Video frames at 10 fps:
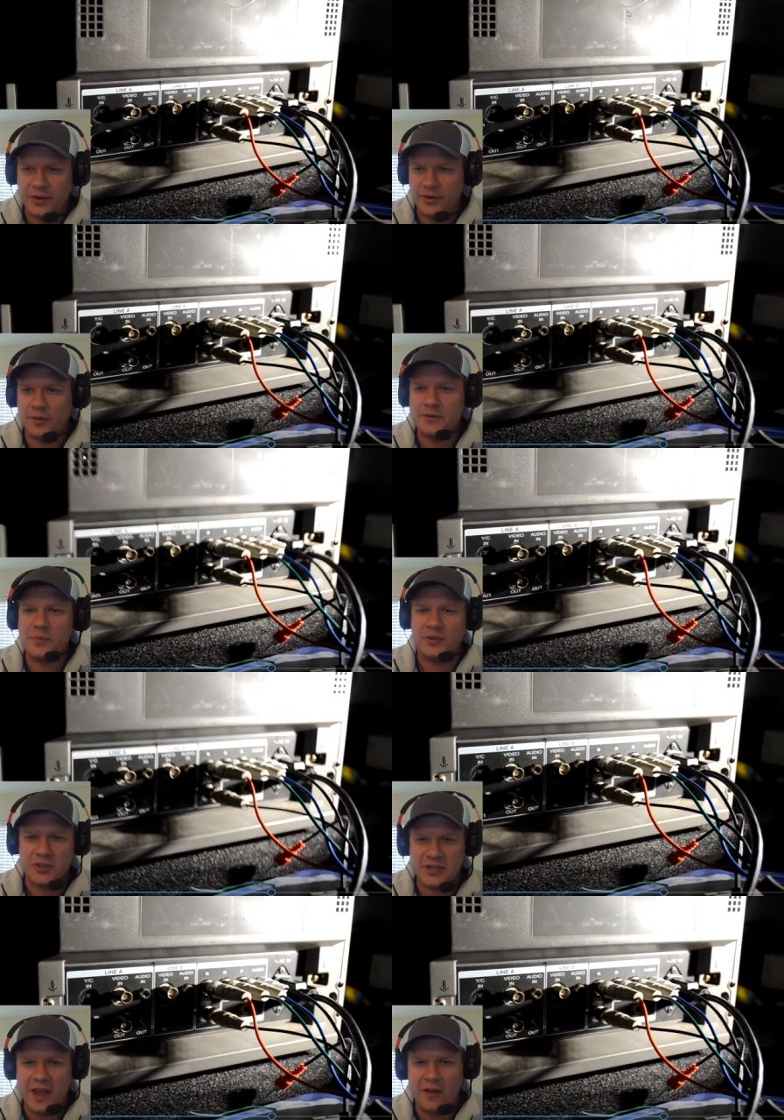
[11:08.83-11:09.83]
to do is put the
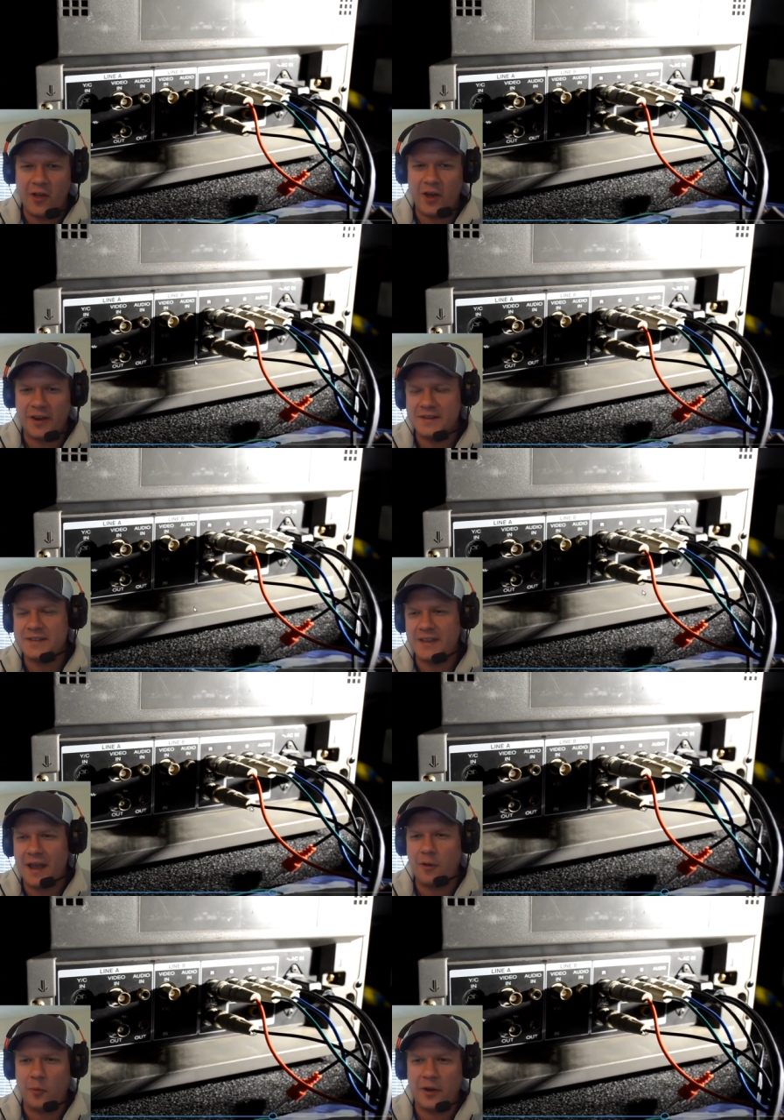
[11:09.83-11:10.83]
shell on and see
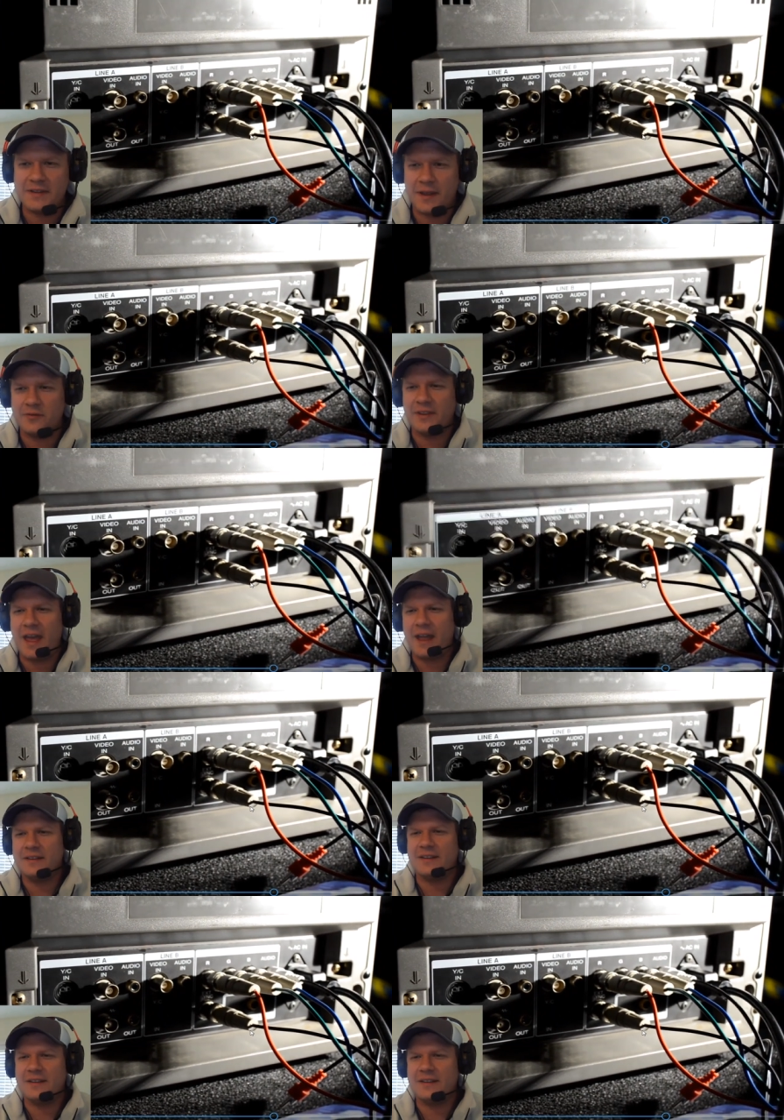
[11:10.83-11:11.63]
how it works after that.